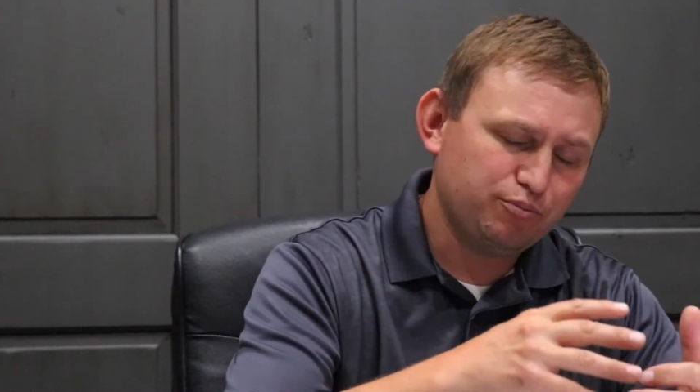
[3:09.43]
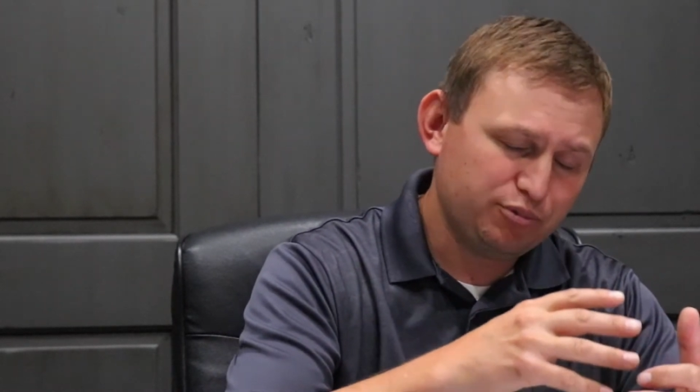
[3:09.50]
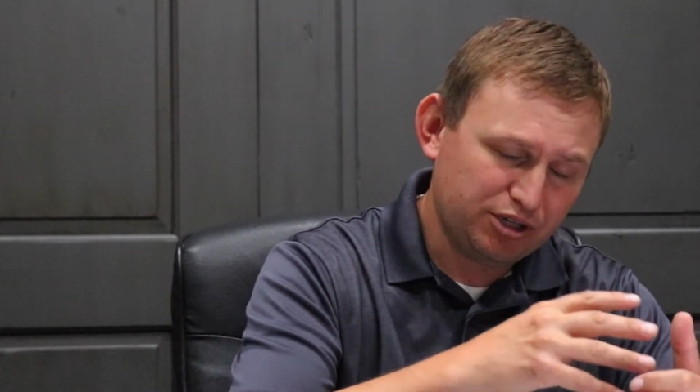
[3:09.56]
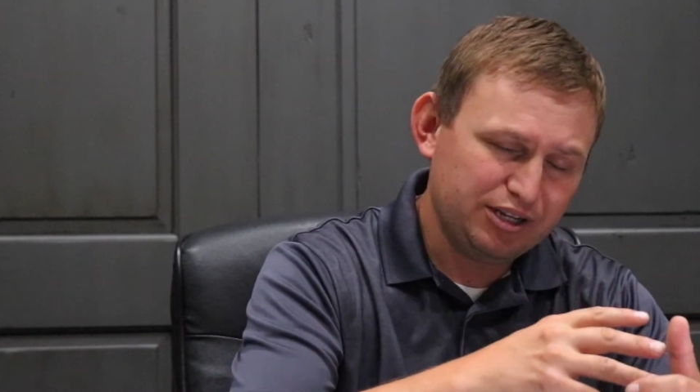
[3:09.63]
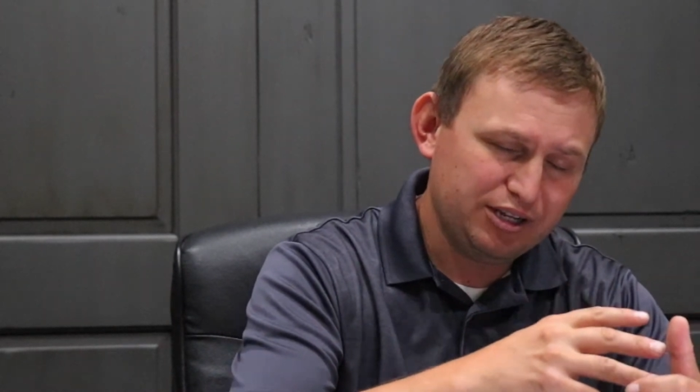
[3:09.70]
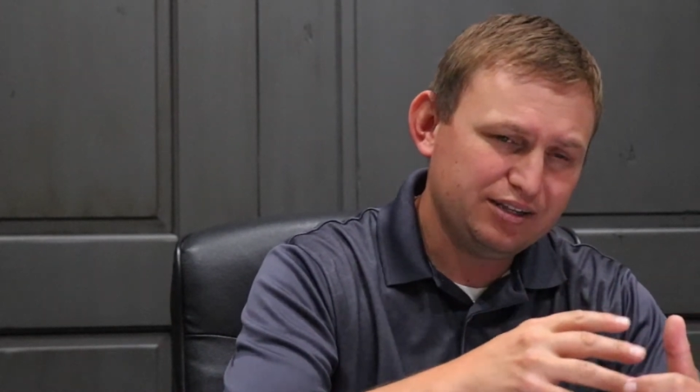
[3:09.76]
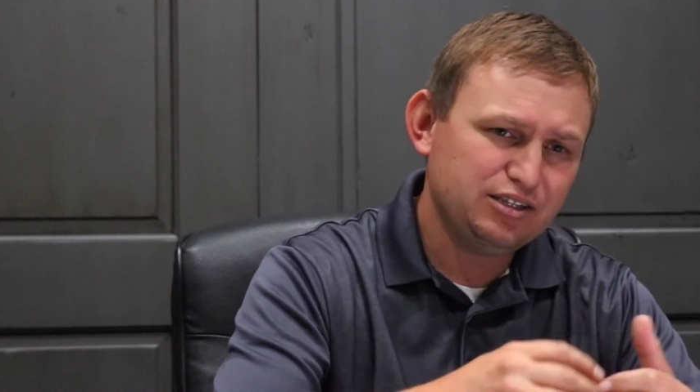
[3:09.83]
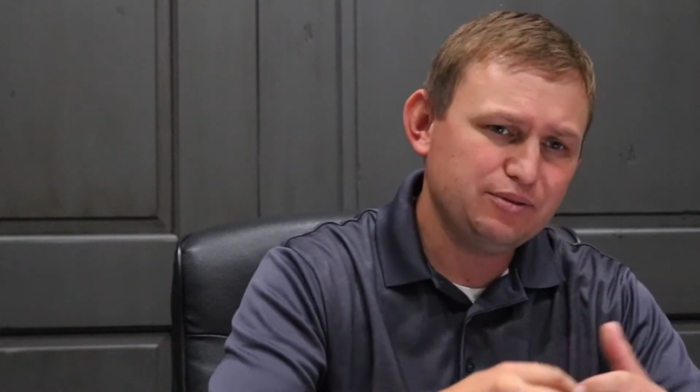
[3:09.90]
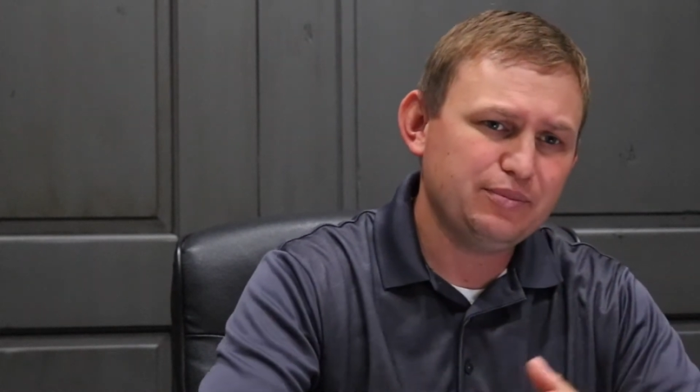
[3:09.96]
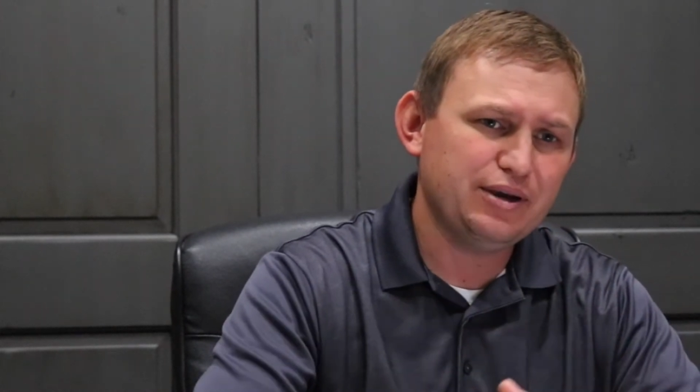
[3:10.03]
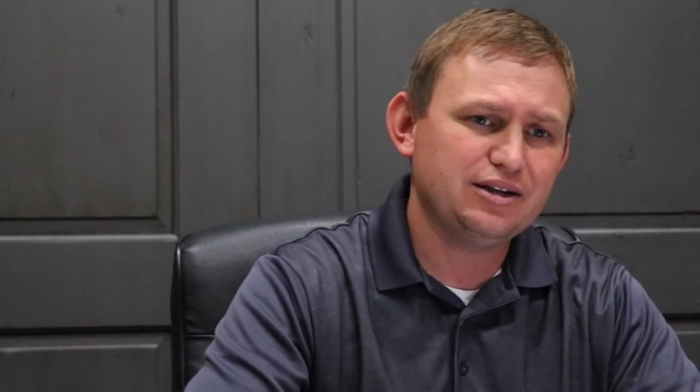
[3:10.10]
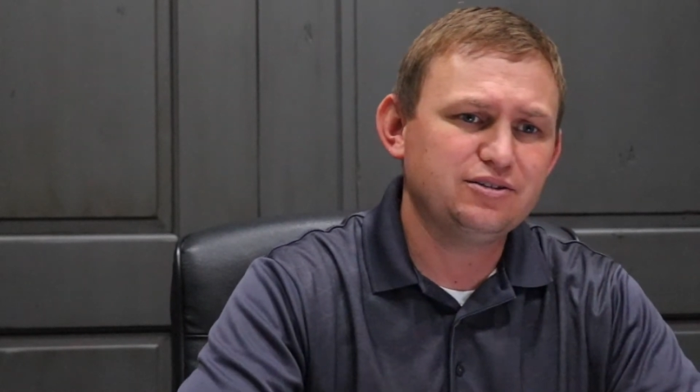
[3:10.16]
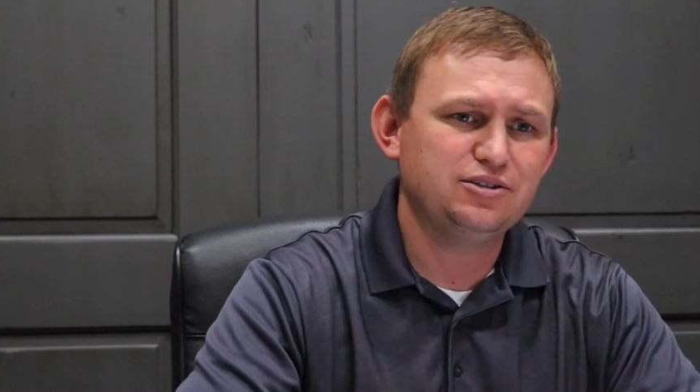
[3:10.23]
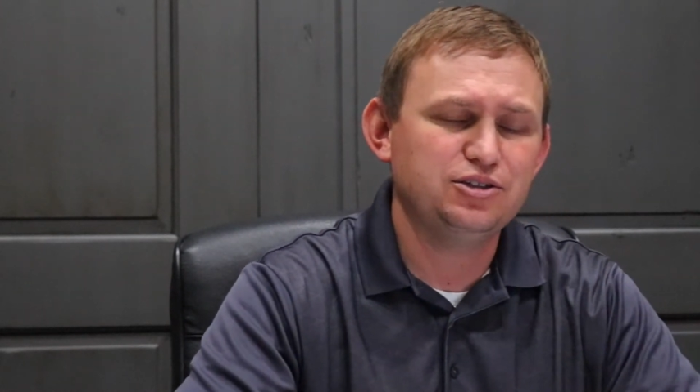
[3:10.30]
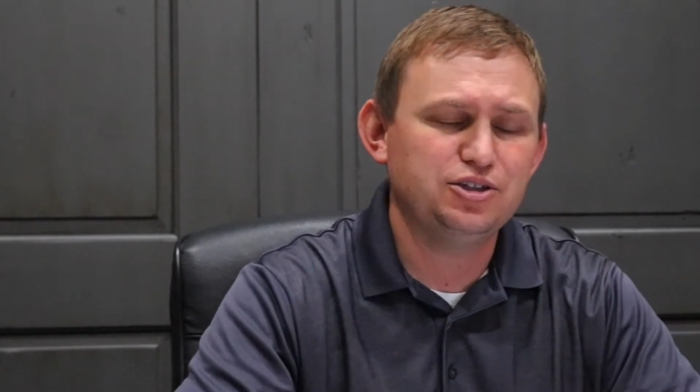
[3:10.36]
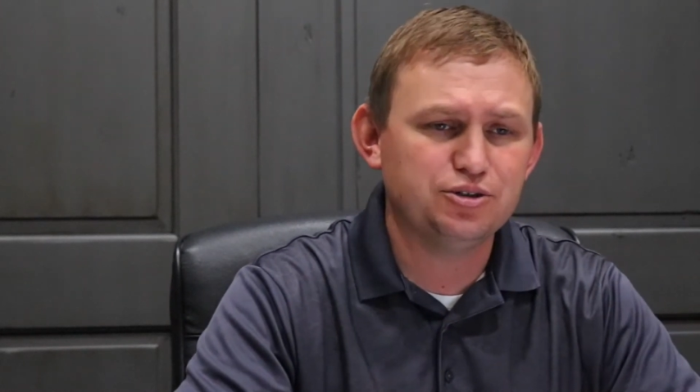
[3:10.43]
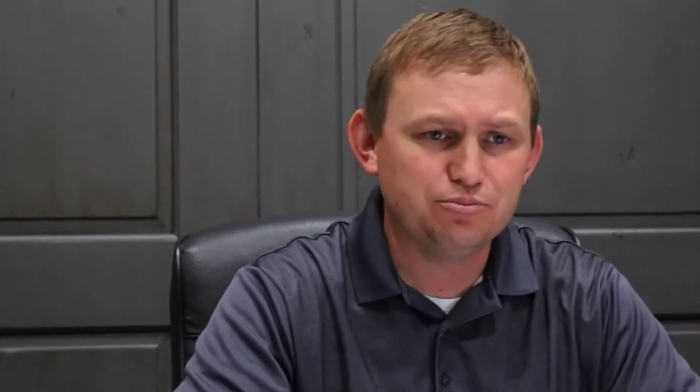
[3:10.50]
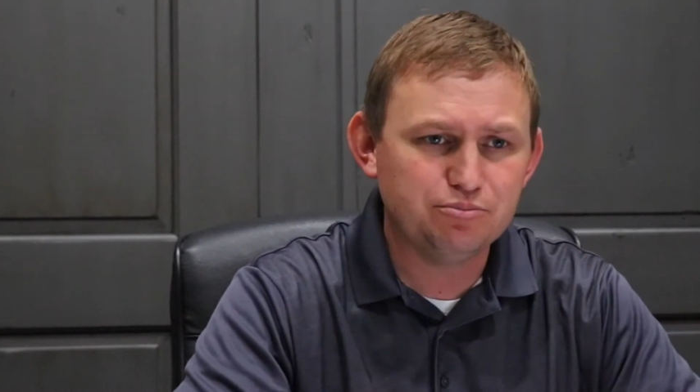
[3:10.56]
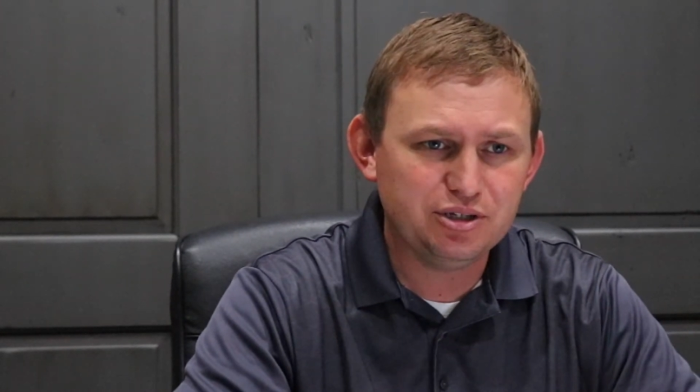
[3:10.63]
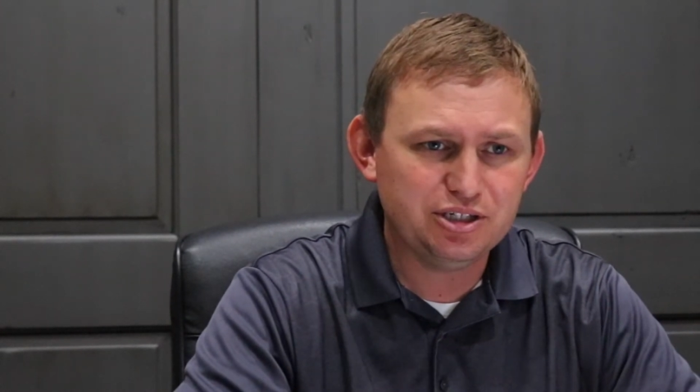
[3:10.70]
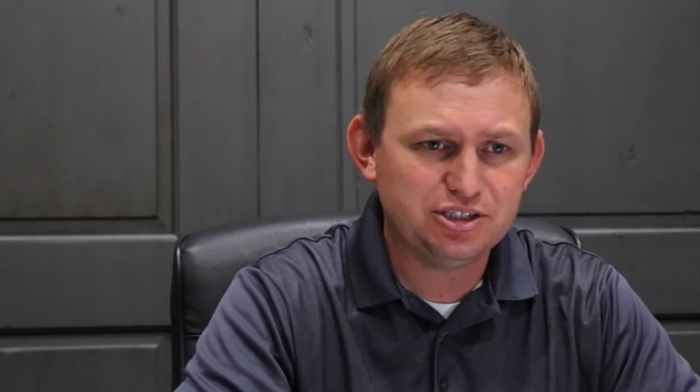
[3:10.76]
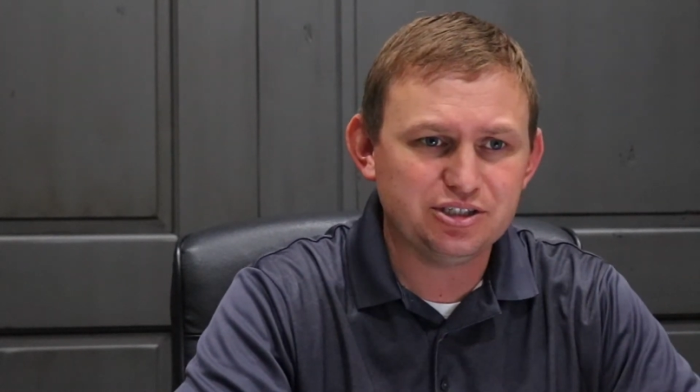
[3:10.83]
Connect it back to your
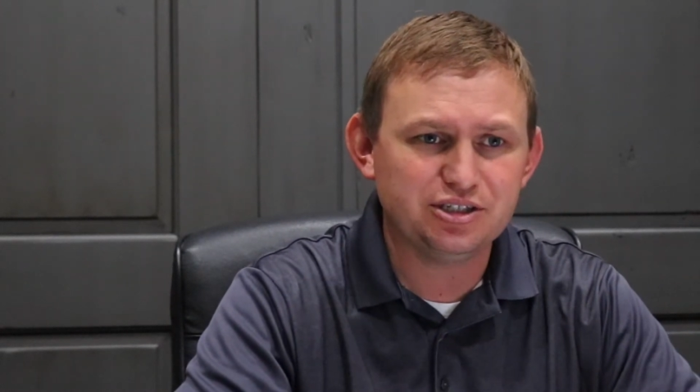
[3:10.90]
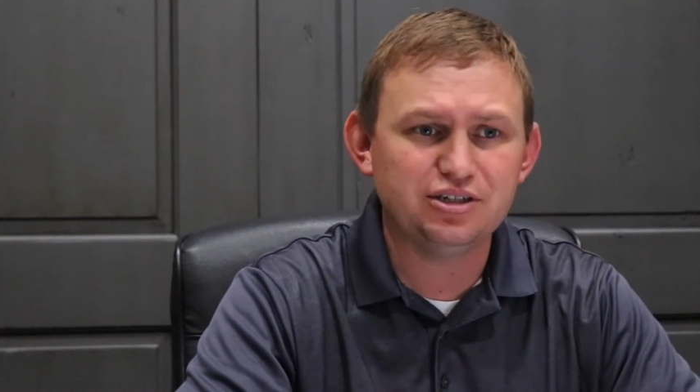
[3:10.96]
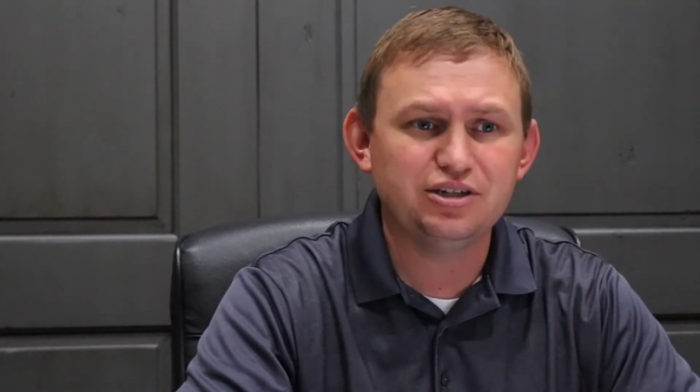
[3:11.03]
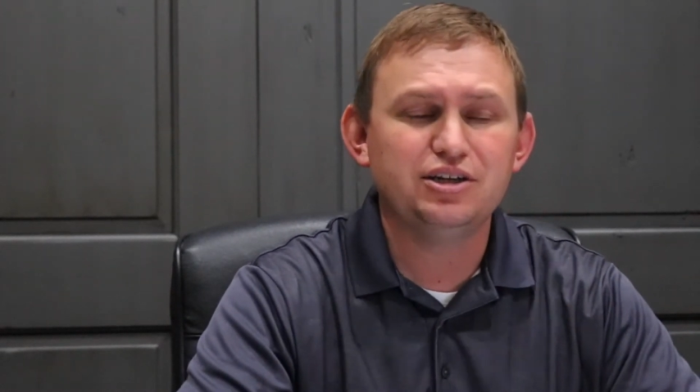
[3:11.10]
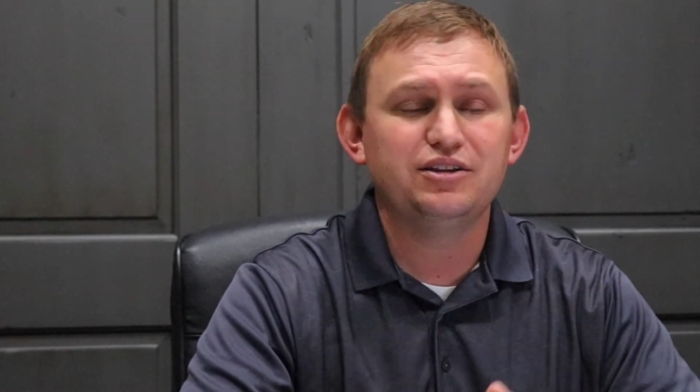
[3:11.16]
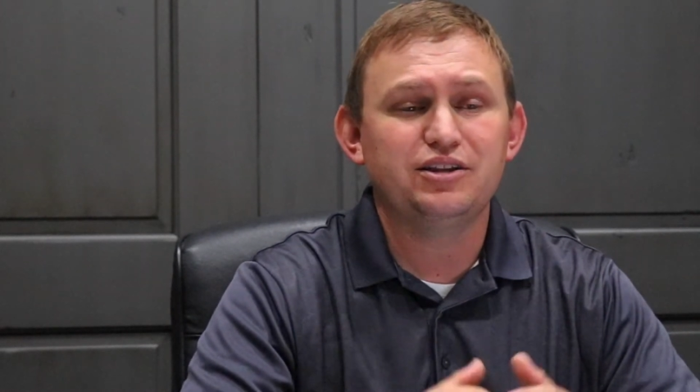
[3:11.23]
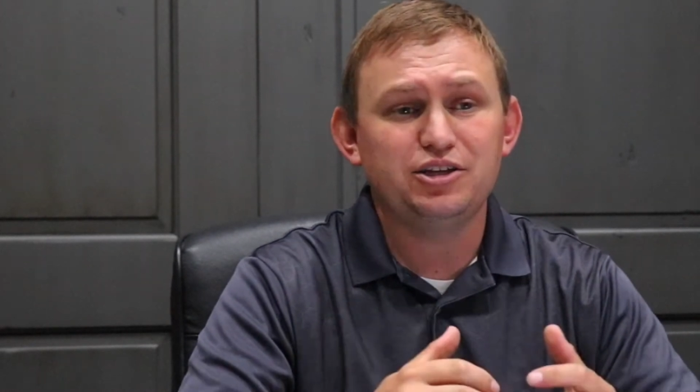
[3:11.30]
mission,